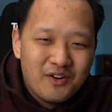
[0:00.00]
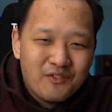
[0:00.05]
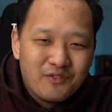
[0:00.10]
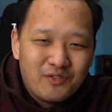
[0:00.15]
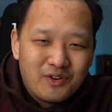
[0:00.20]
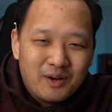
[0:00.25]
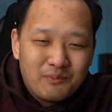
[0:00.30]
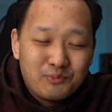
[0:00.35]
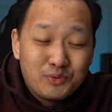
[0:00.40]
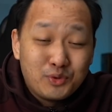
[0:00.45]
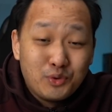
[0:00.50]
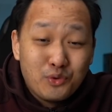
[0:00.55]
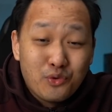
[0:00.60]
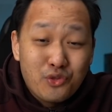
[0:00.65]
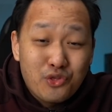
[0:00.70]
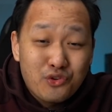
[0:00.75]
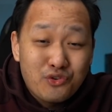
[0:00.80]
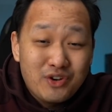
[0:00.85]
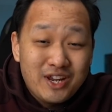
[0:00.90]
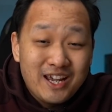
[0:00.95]
for up to
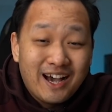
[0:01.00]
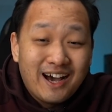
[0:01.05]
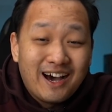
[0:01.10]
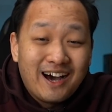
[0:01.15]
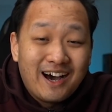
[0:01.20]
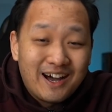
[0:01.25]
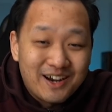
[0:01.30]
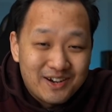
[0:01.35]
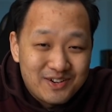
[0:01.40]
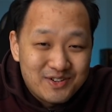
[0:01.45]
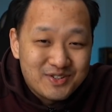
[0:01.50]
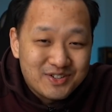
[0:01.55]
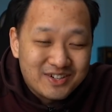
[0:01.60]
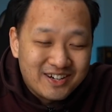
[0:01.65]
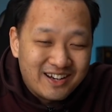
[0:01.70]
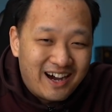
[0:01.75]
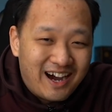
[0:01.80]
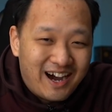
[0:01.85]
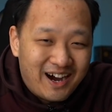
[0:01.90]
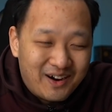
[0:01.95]
300
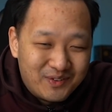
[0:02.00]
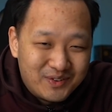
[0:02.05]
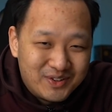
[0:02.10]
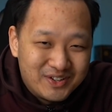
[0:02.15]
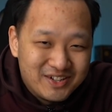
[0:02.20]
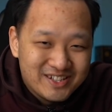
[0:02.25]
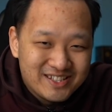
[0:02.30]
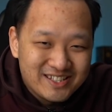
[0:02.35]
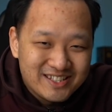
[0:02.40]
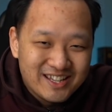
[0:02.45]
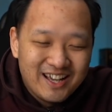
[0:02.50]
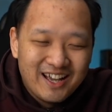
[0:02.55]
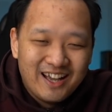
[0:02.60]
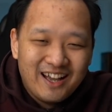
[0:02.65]
hours,